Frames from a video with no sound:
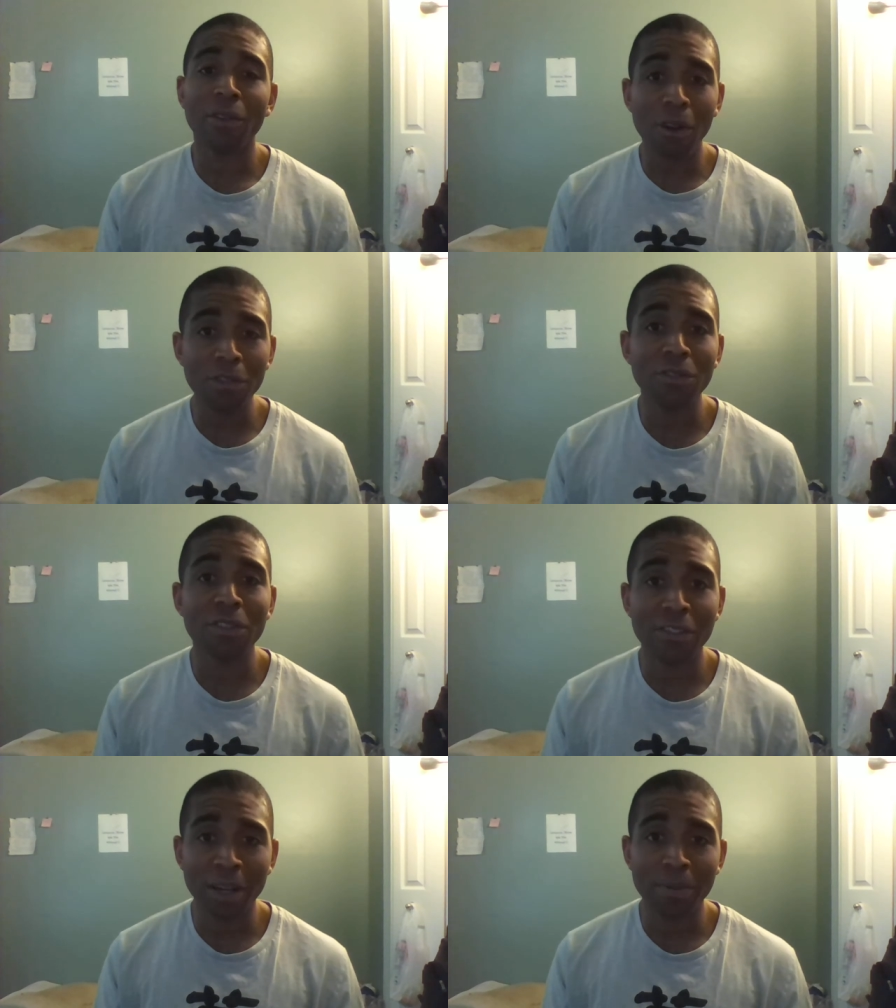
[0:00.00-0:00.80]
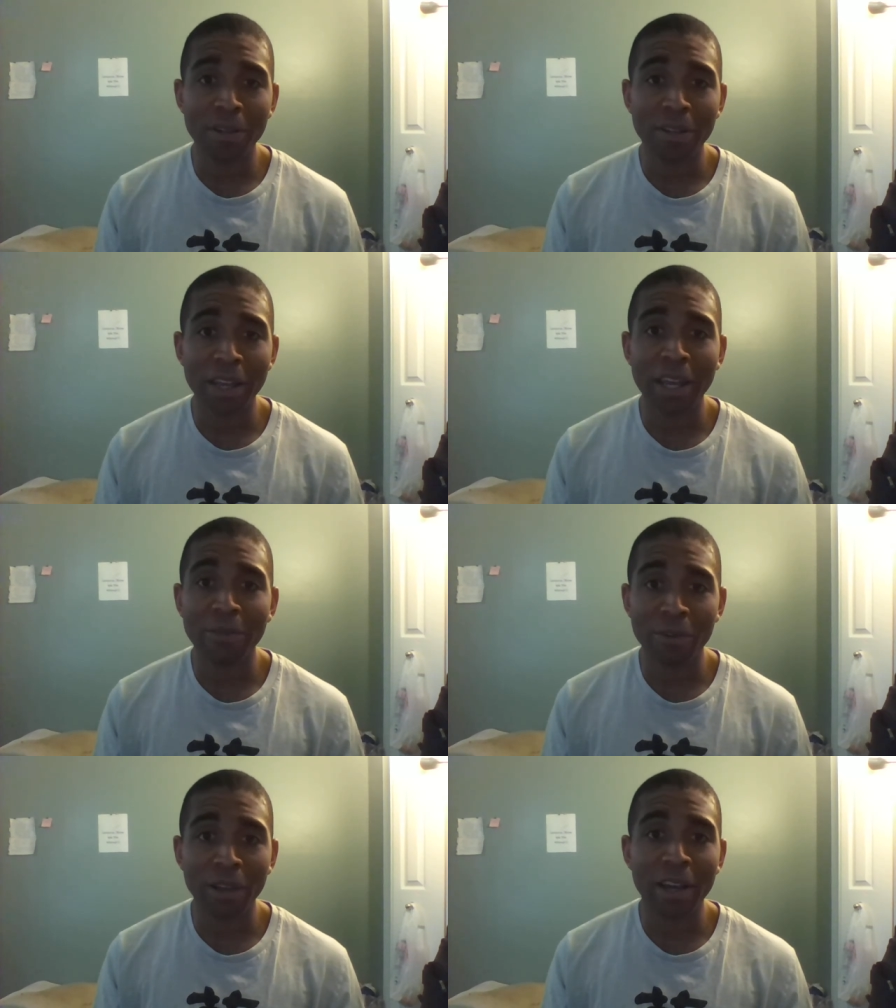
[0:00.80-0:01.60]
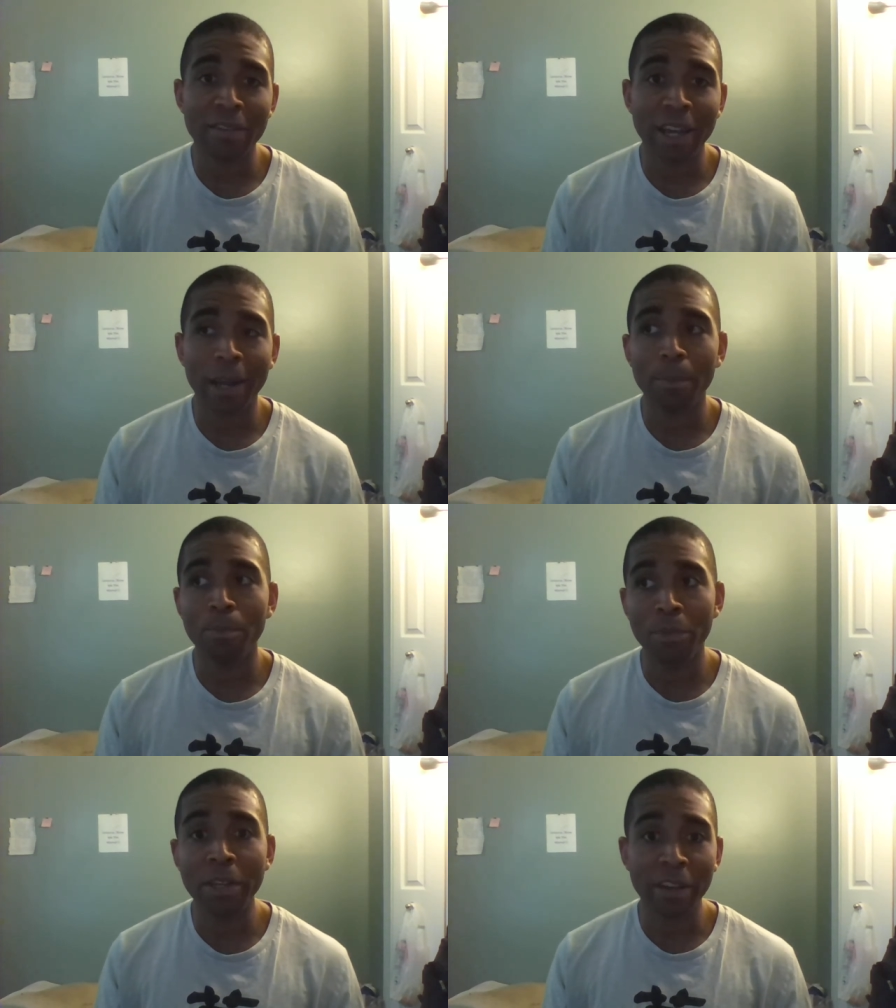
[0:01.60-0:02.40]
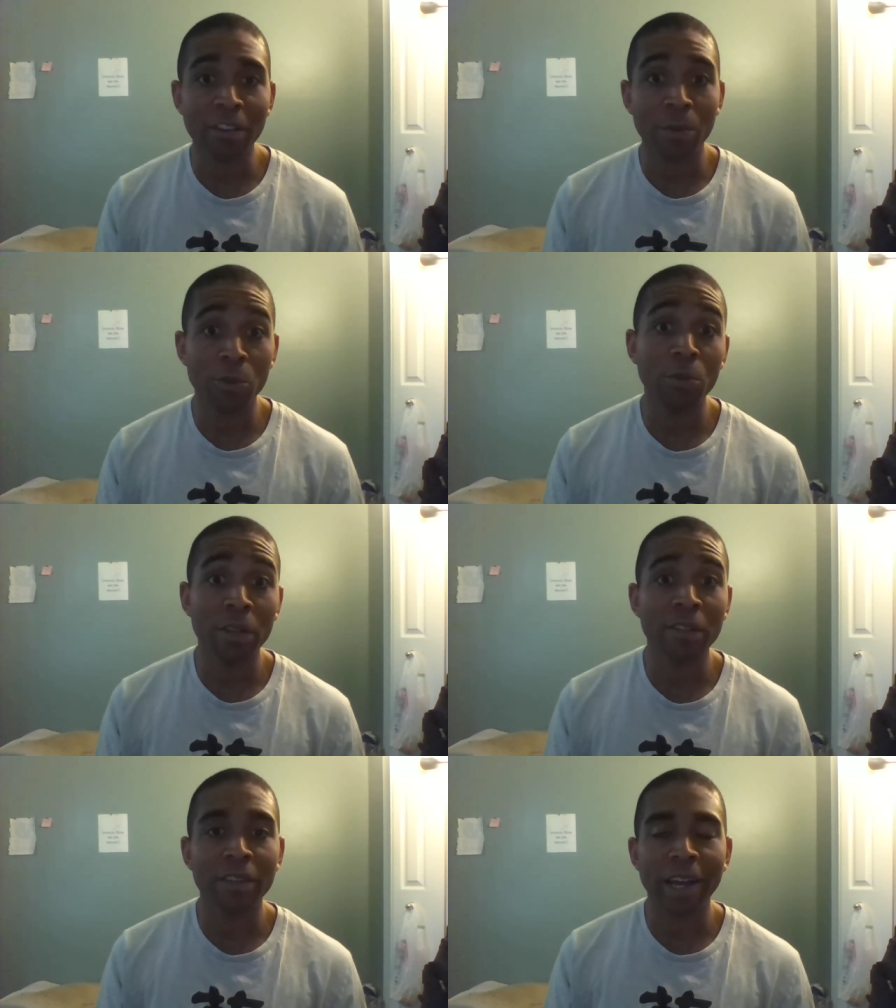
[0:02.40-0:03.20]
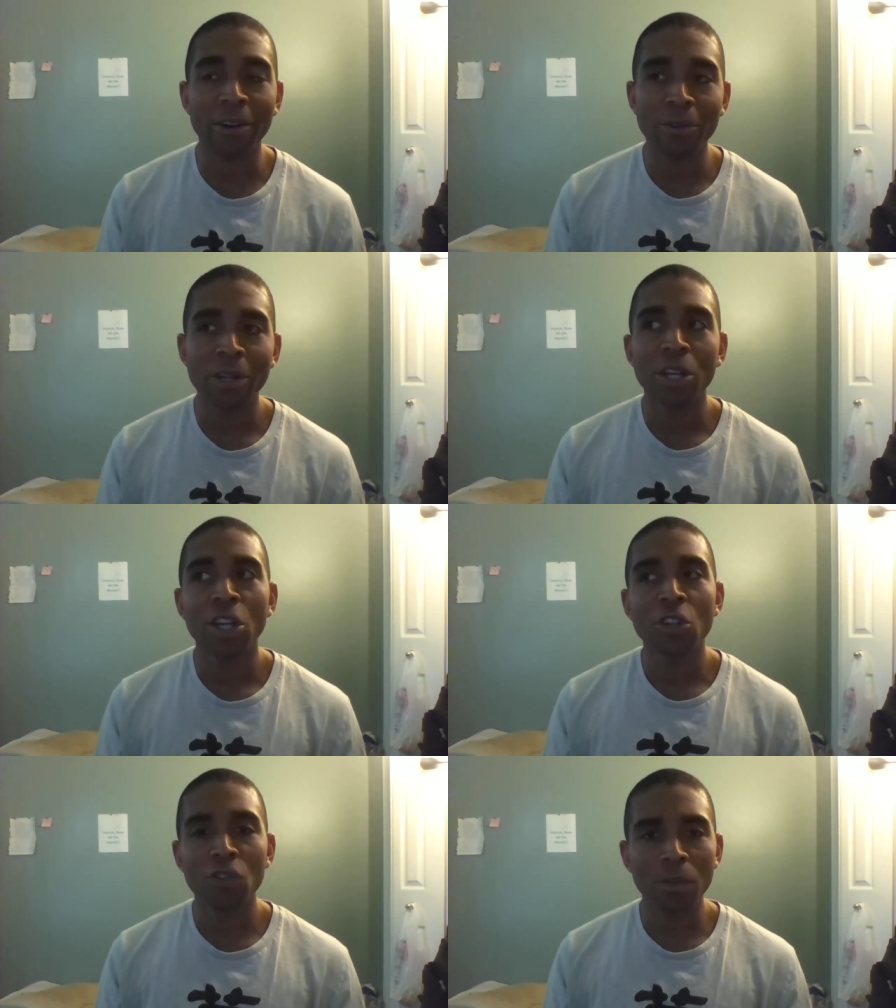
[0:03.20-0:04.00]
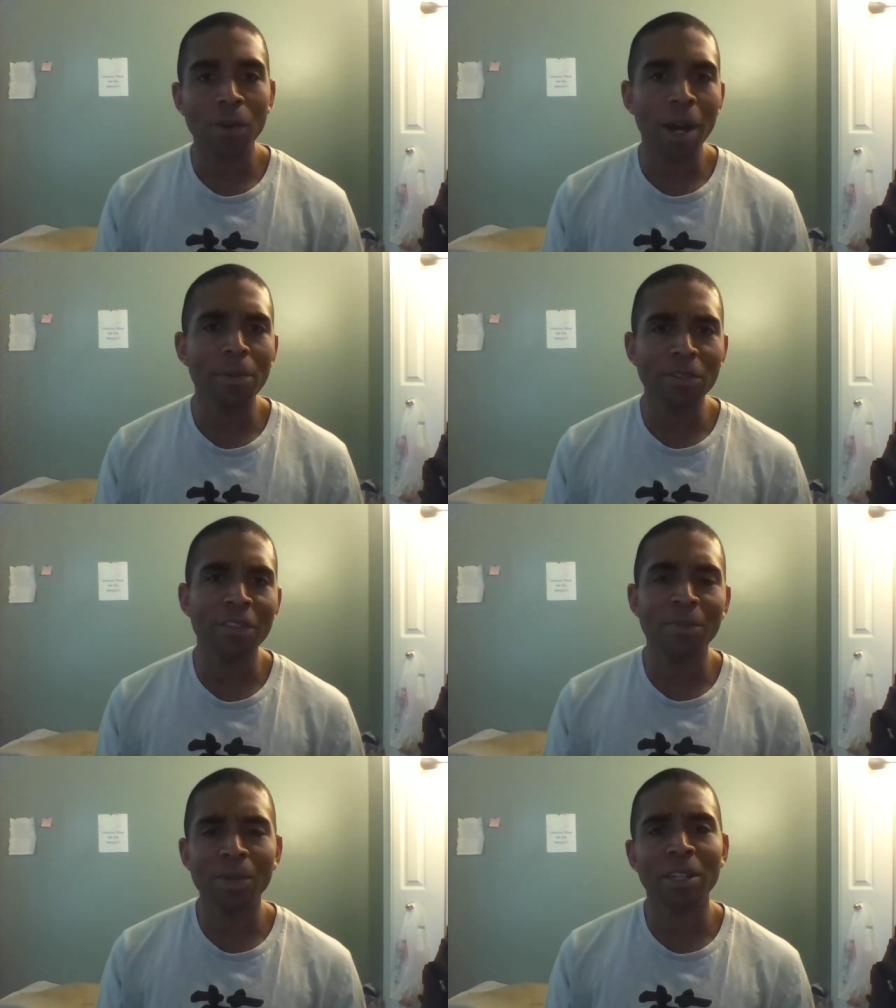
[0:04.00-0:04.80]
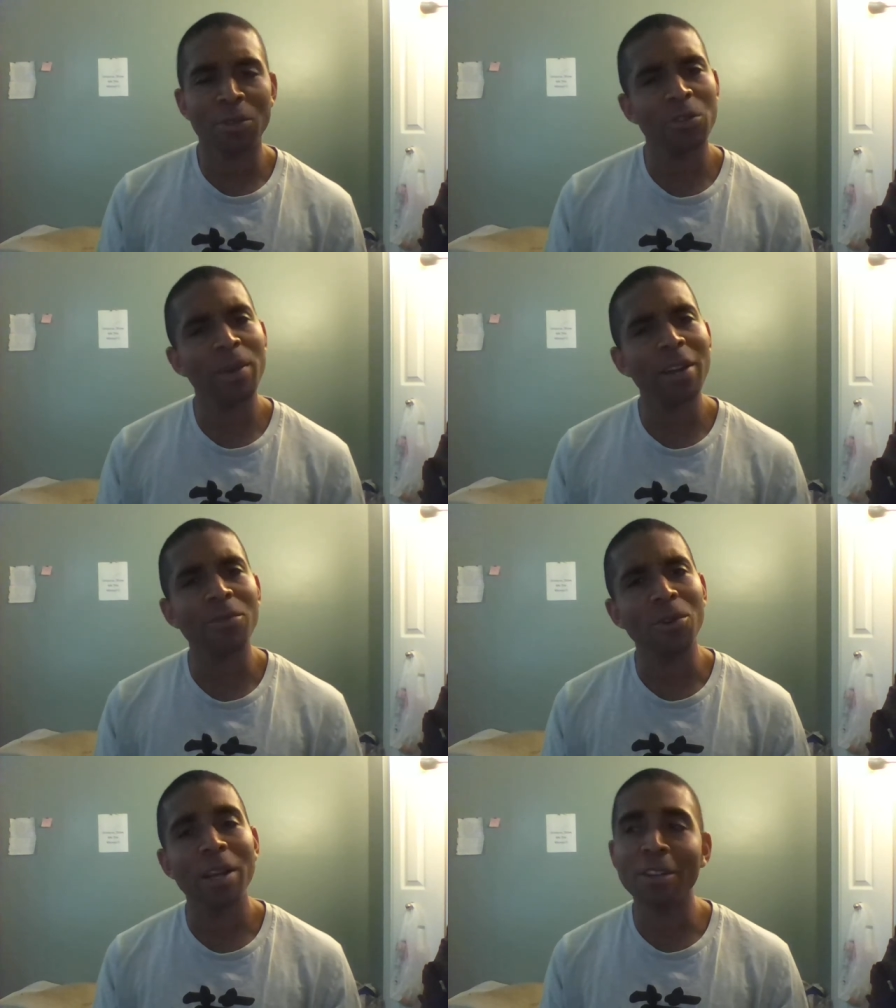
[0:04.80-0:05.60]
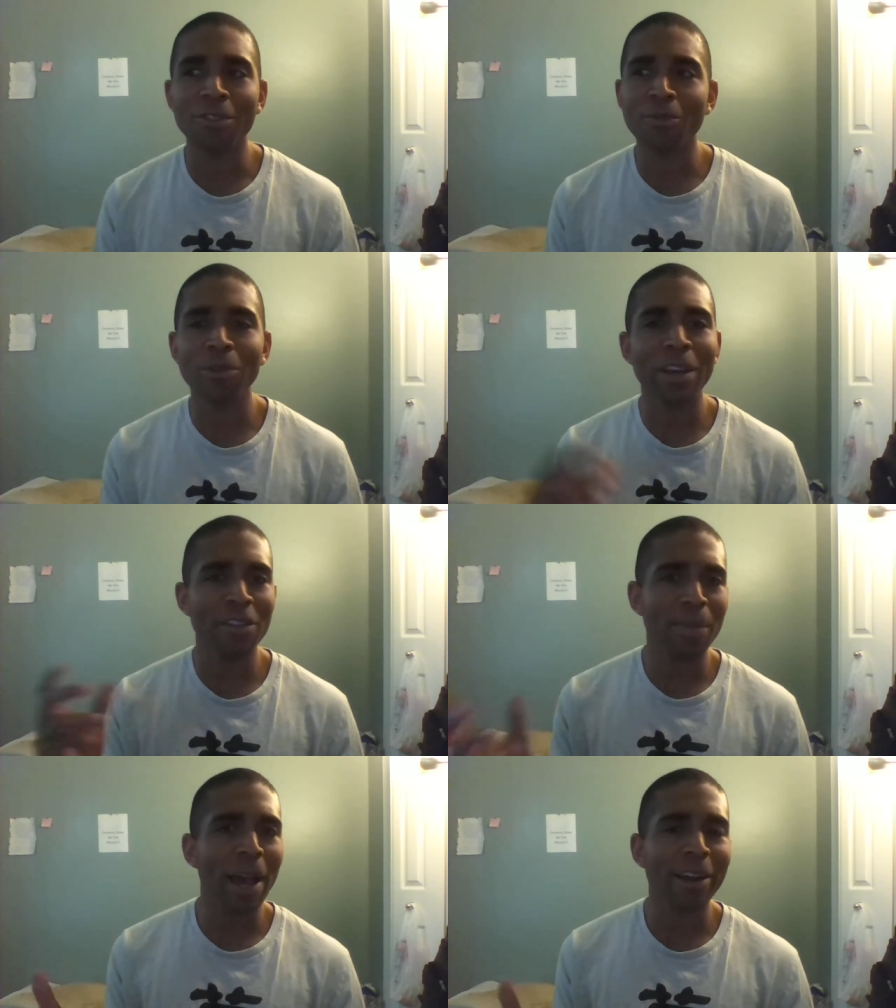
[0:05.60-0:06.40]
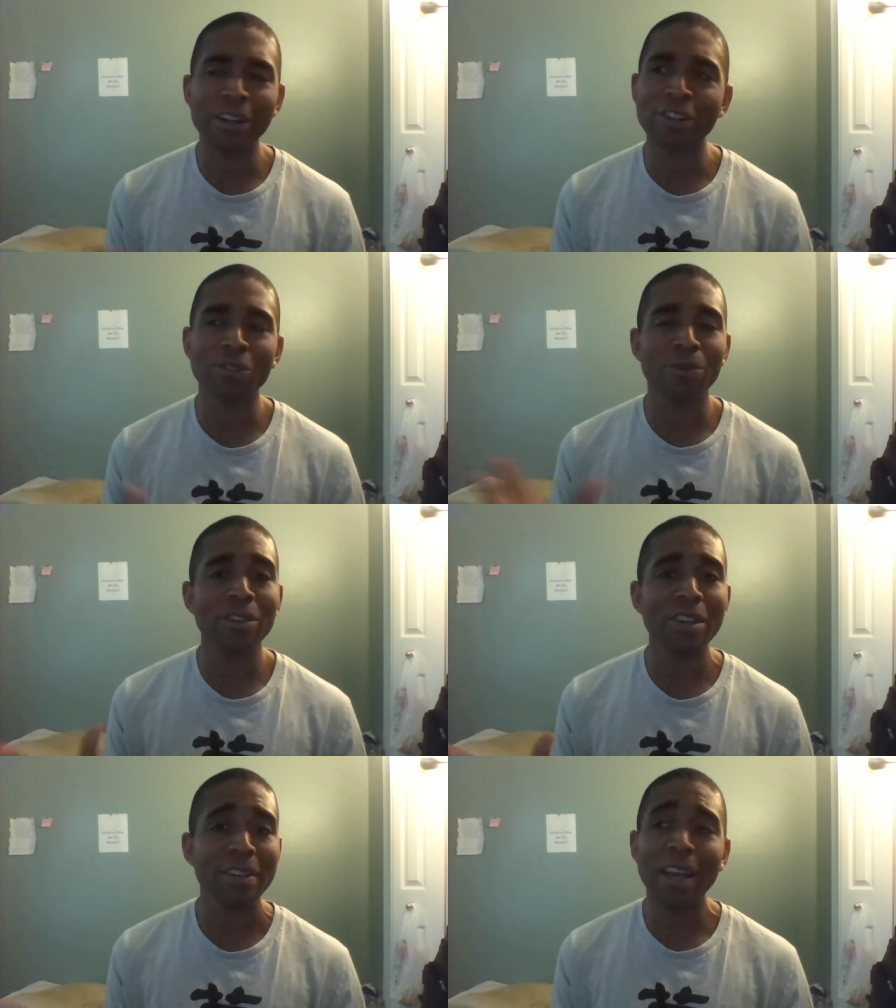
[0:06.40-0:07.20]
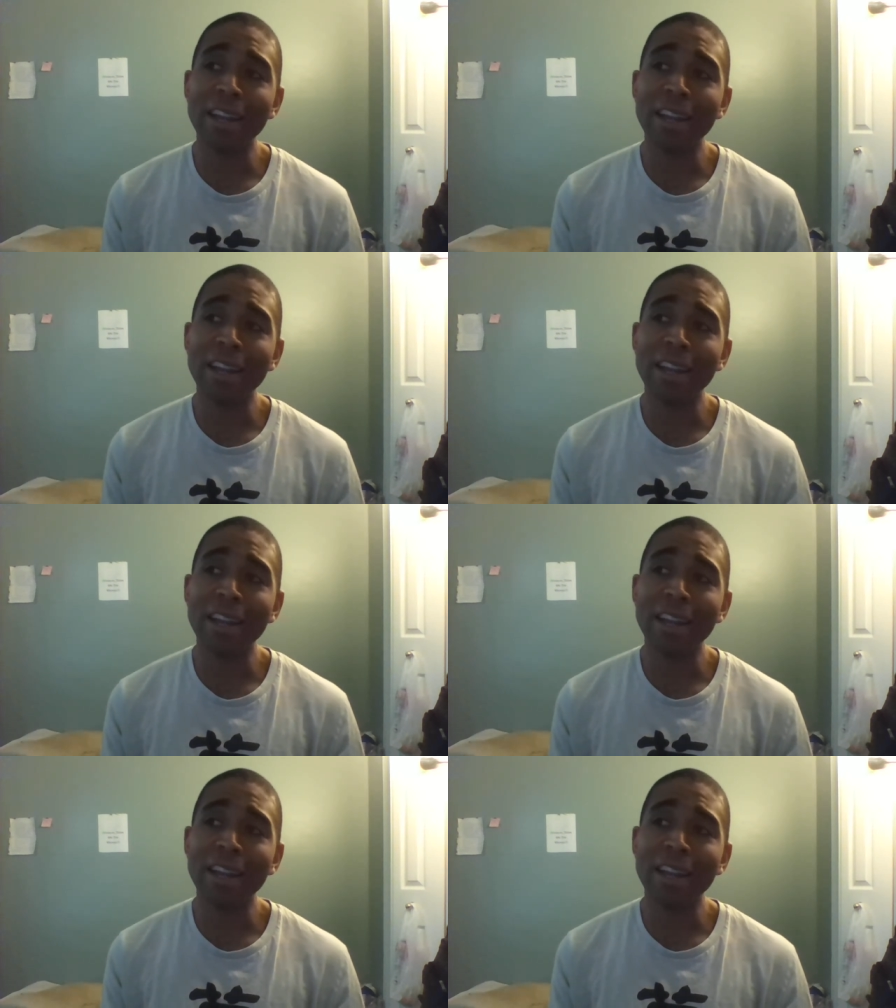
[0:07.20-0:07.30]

also accepted and realized that because I'm doing this now, she'll probably see this being disrespectful and doesn't realize her pattern. She doesn't want to change.